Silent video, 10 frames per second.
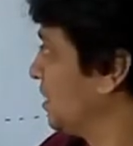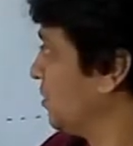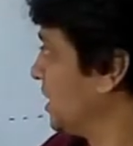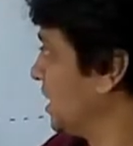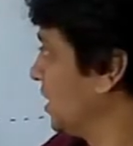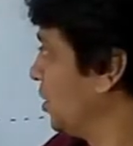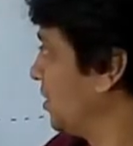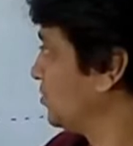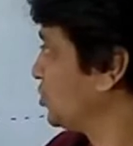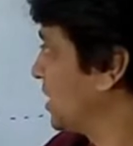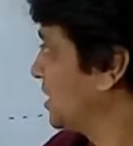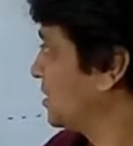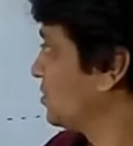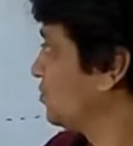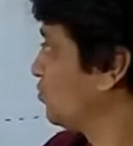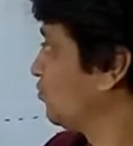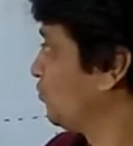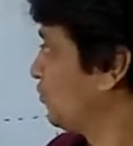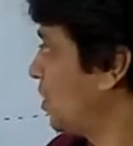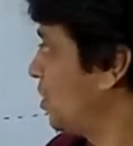Real object
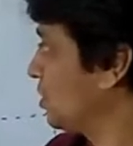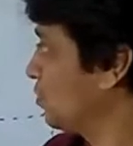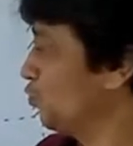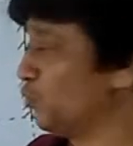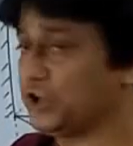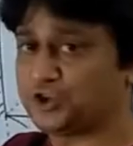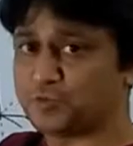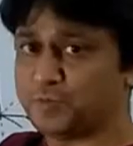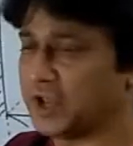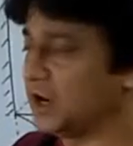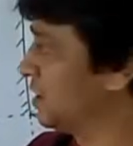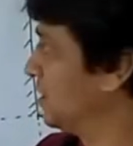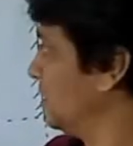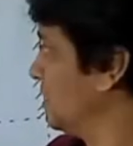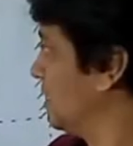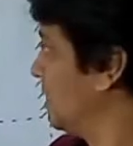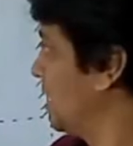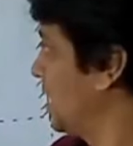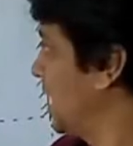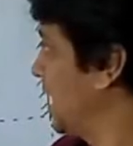for which mirror?
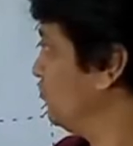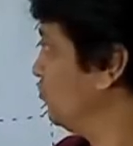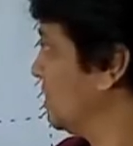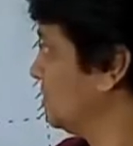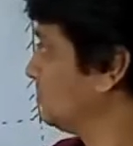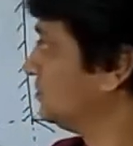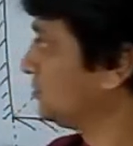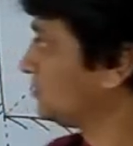M1.